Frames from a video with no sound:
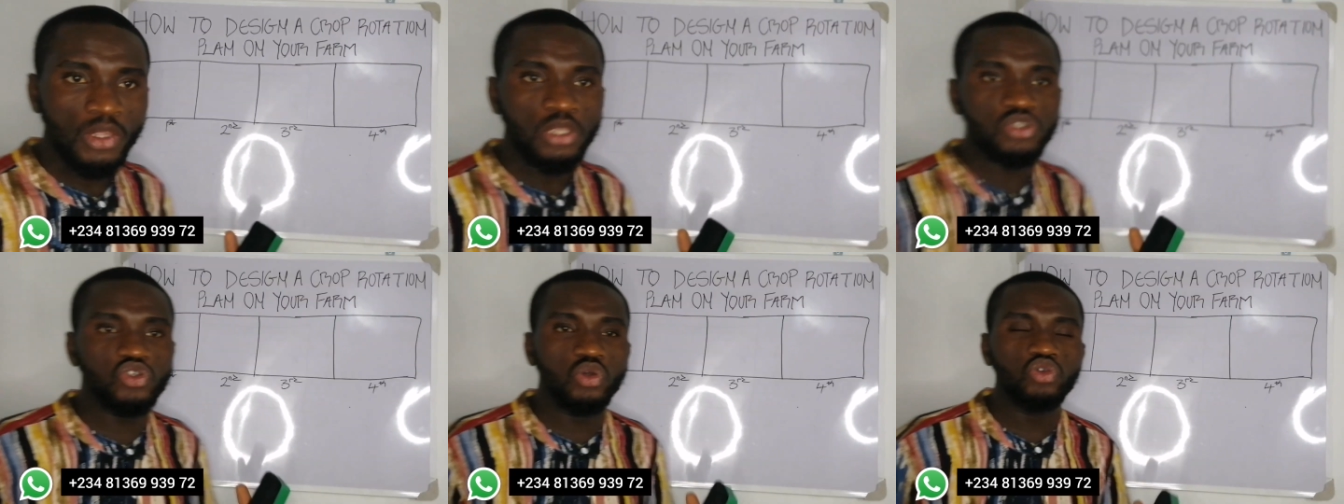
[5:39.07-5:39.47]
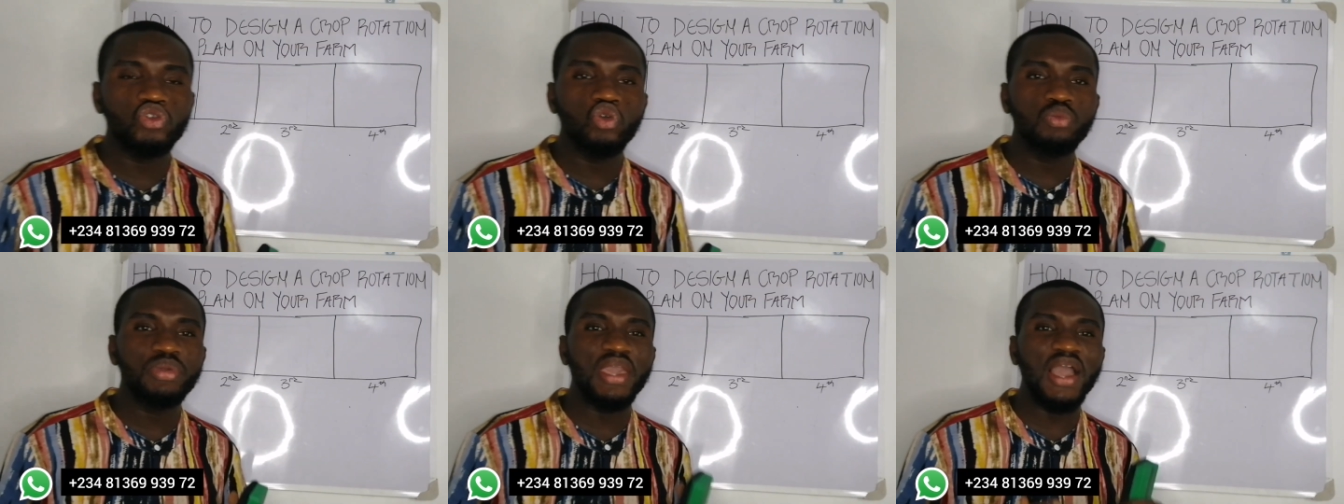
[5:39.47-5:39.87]
so
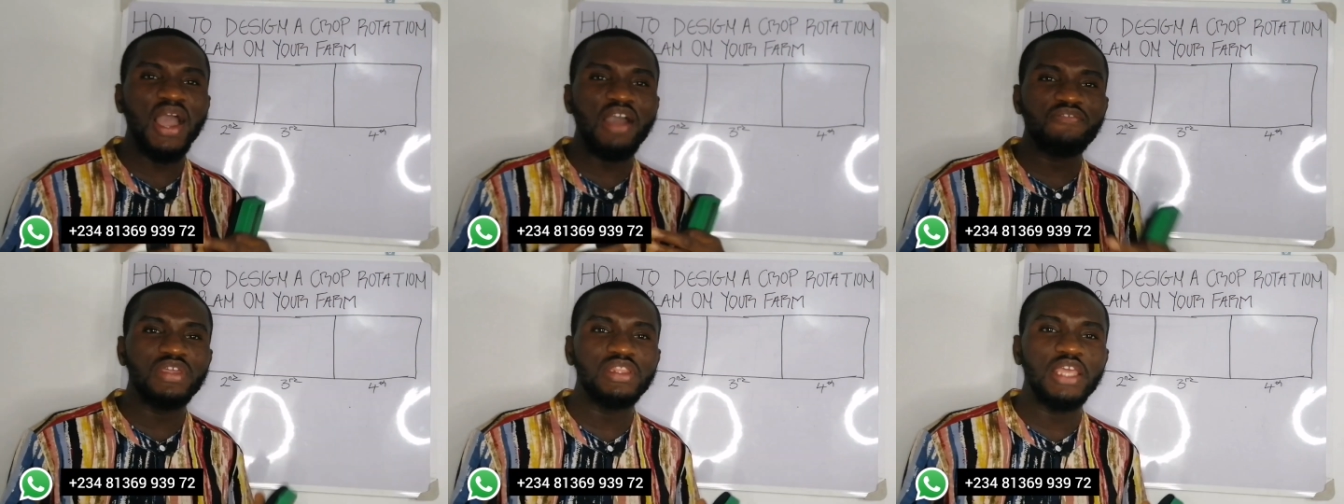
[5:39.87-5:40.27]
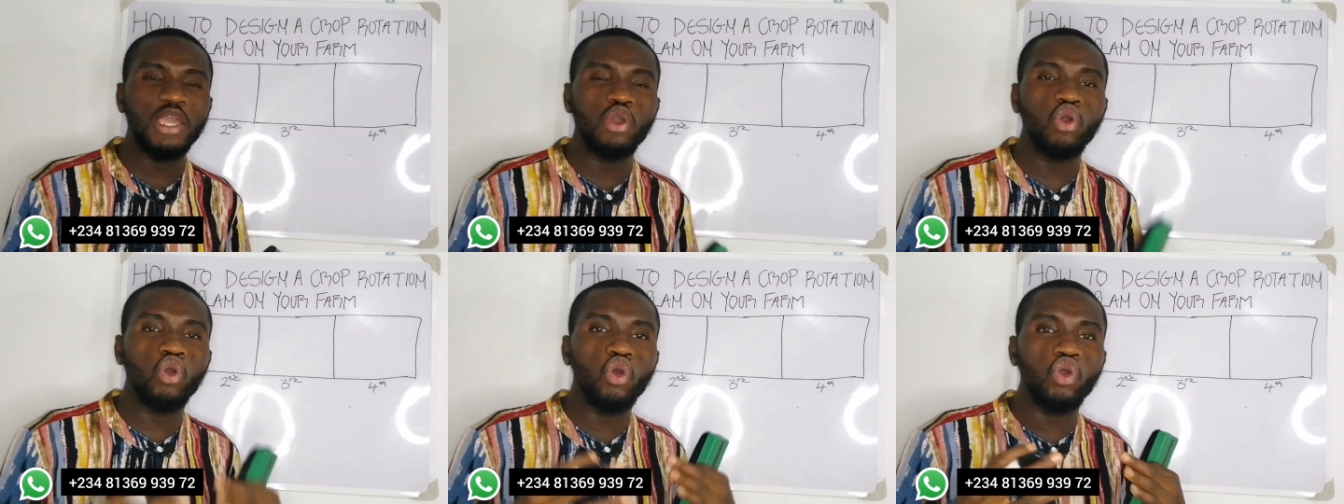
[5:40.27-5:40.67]
you'll be having
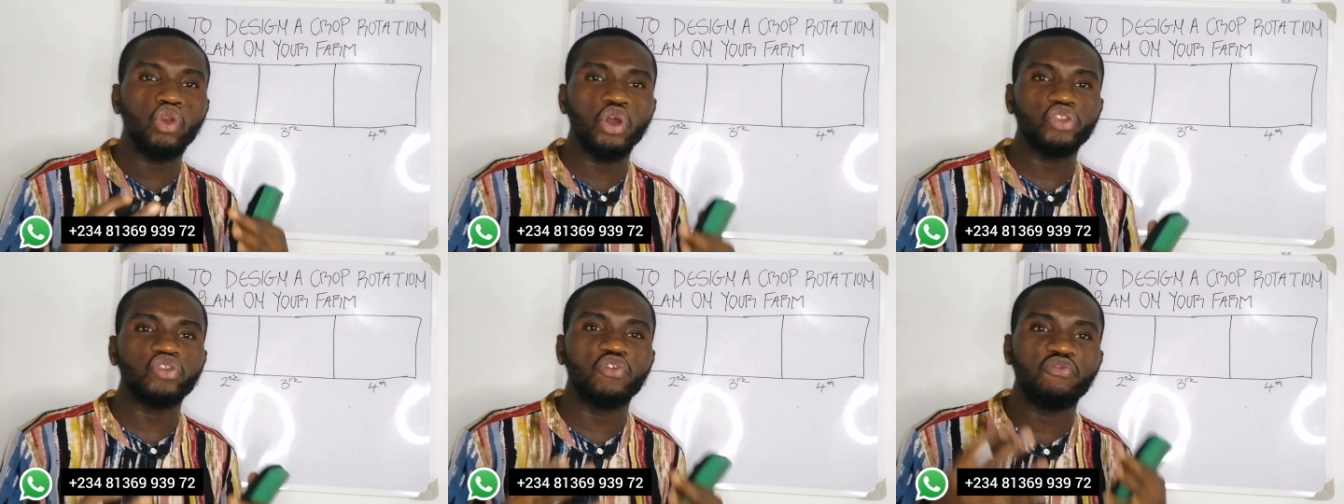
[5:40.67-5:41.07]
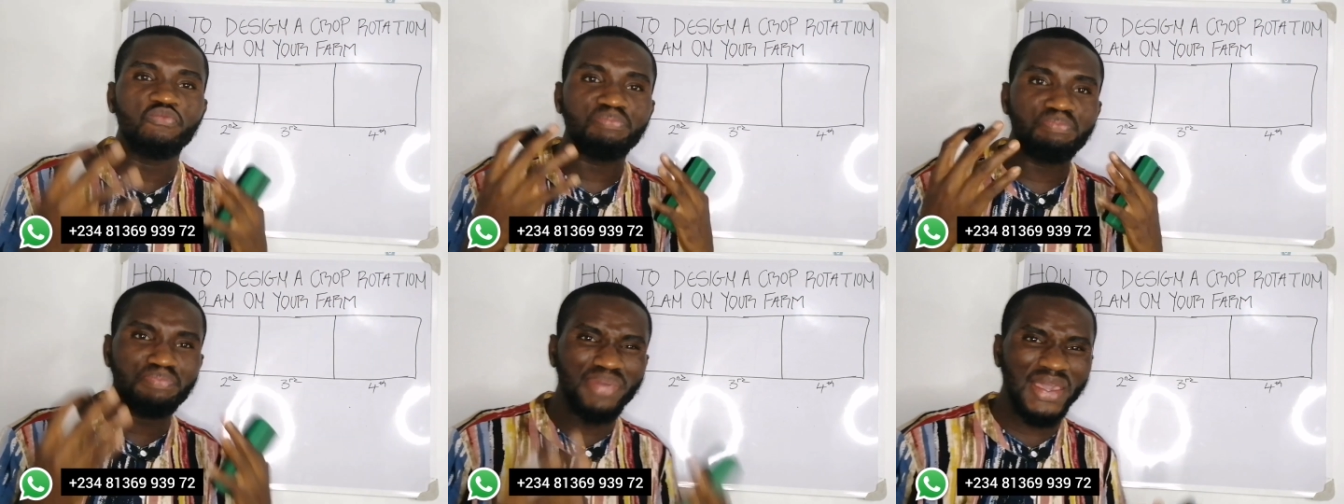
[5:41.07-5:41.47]
a whole lot of
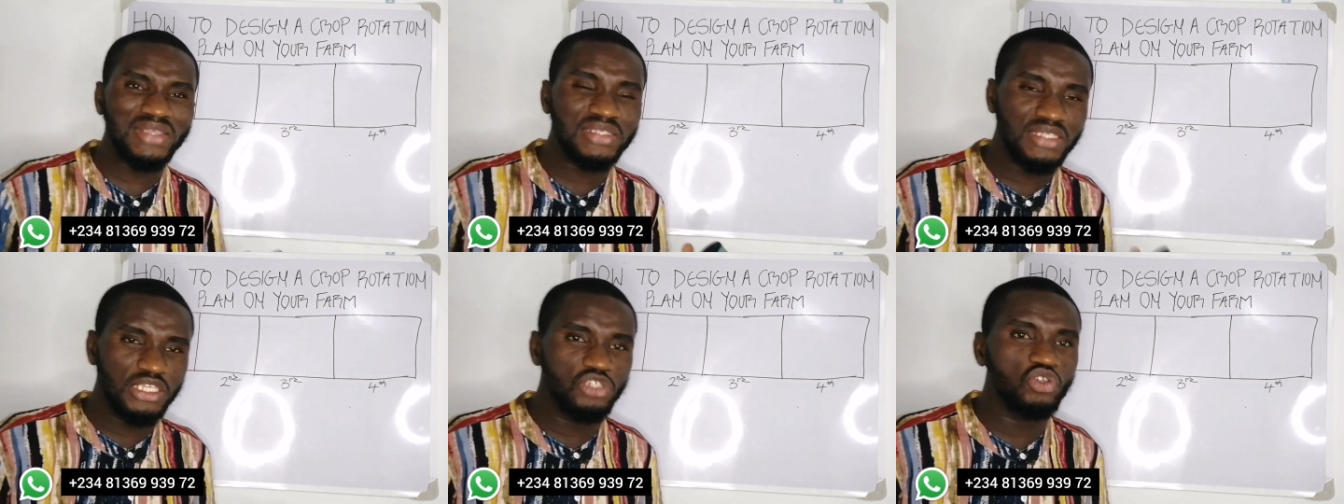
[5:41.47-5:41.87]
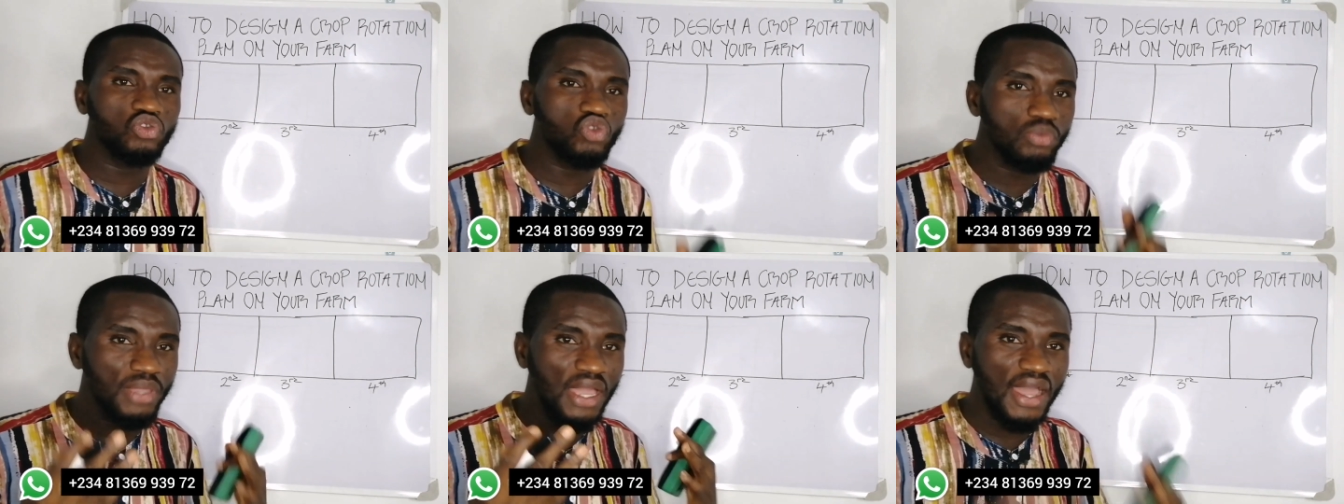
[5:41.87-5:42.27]
pest issue
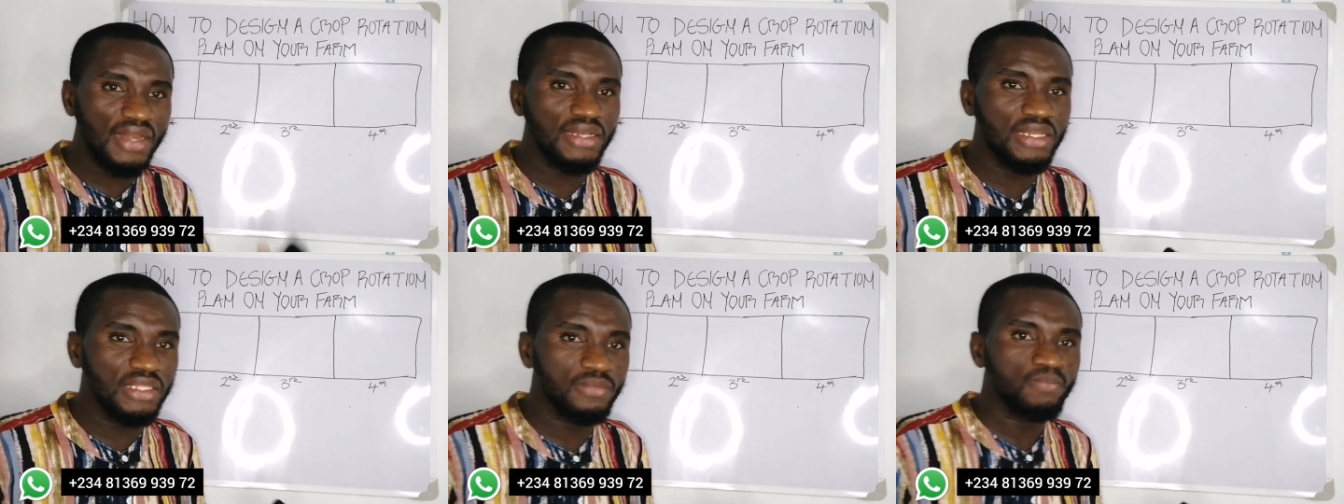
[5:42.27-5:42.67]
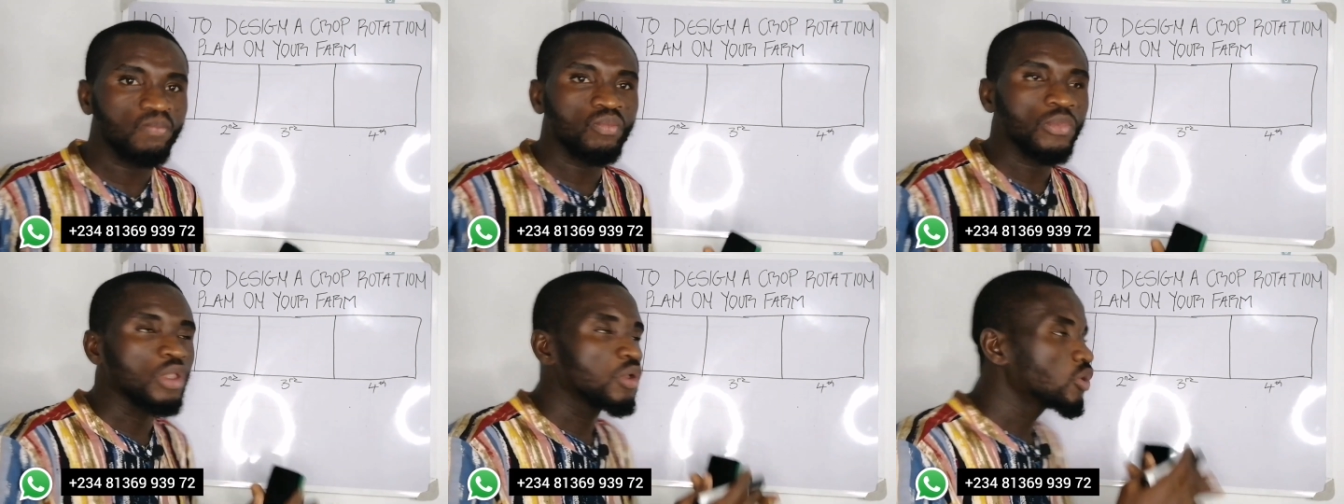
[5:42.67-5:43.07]
to be handling
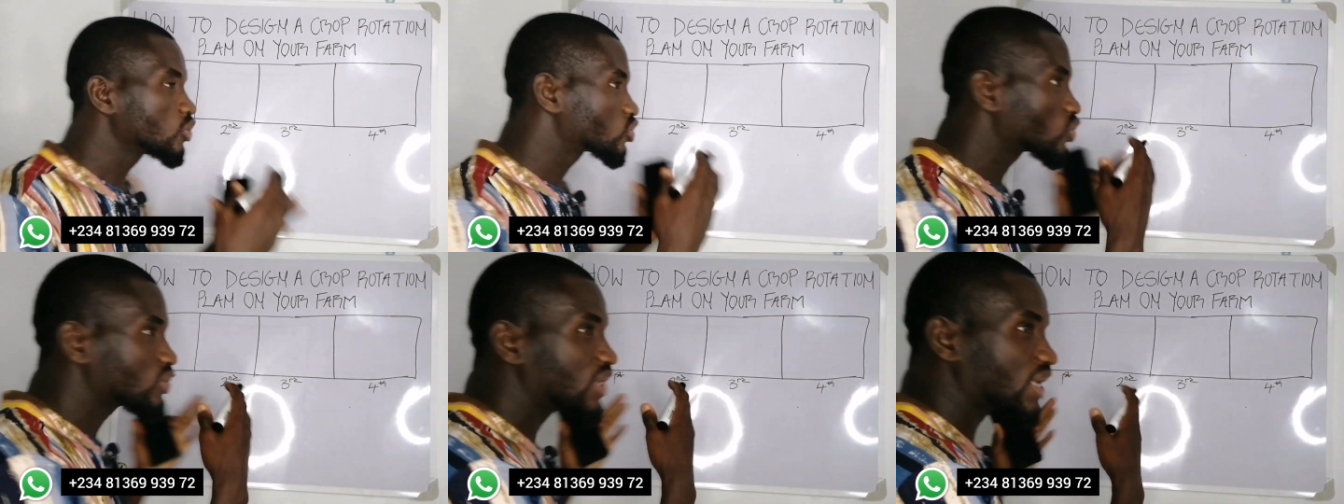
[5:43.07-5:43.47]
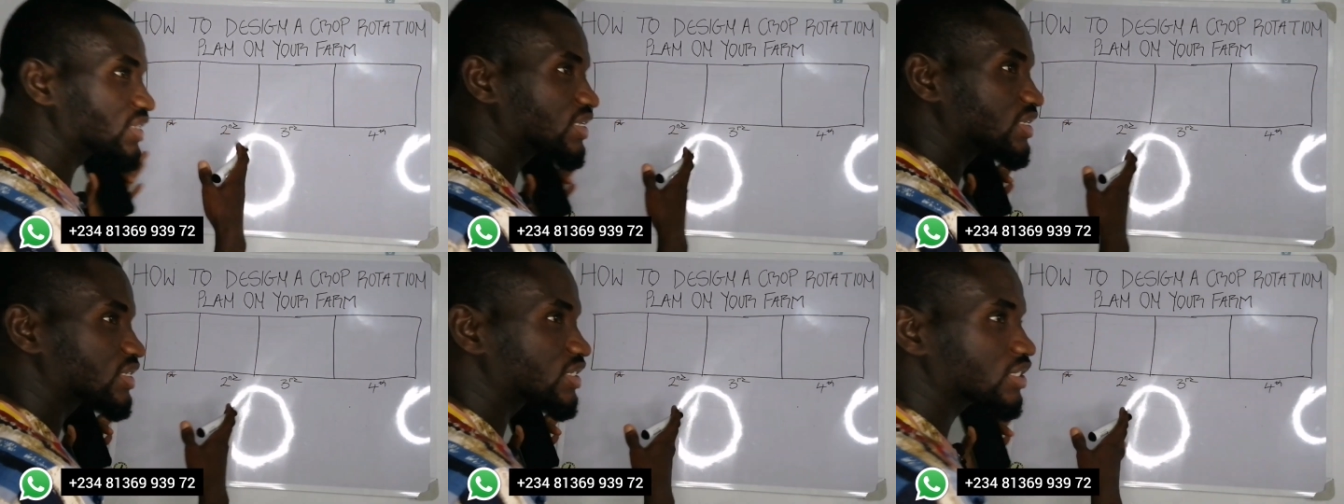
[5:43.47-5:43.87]
so that
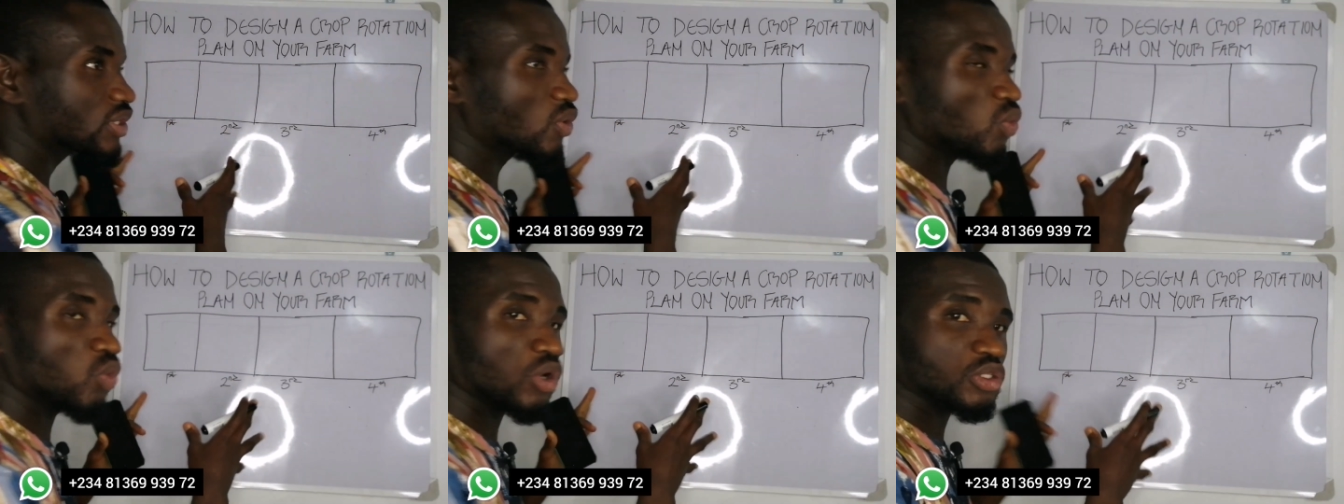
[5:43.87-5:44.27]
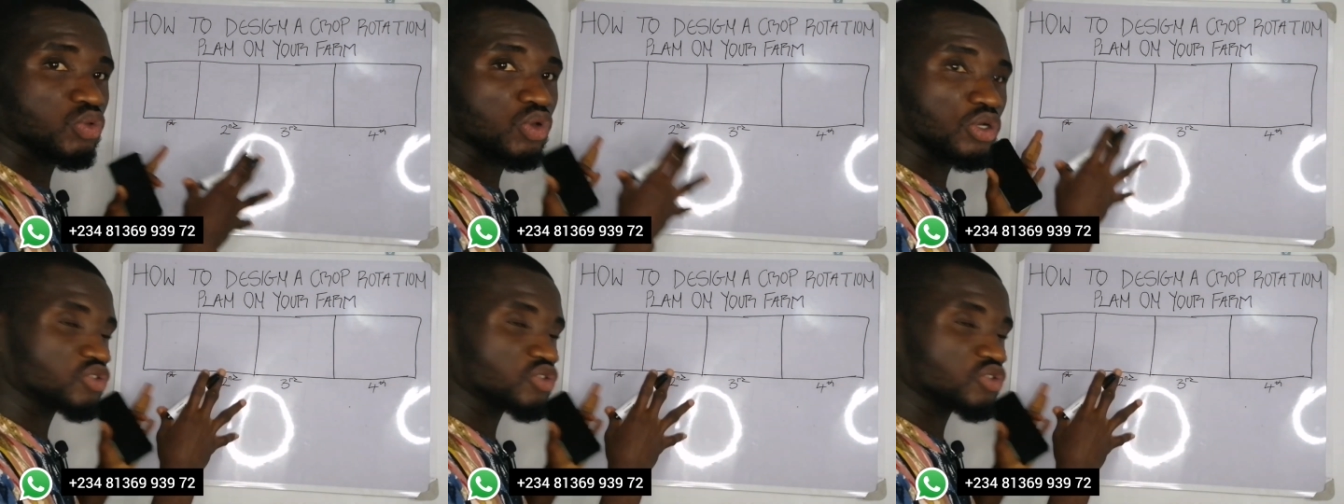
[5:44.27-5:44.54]
is what we want to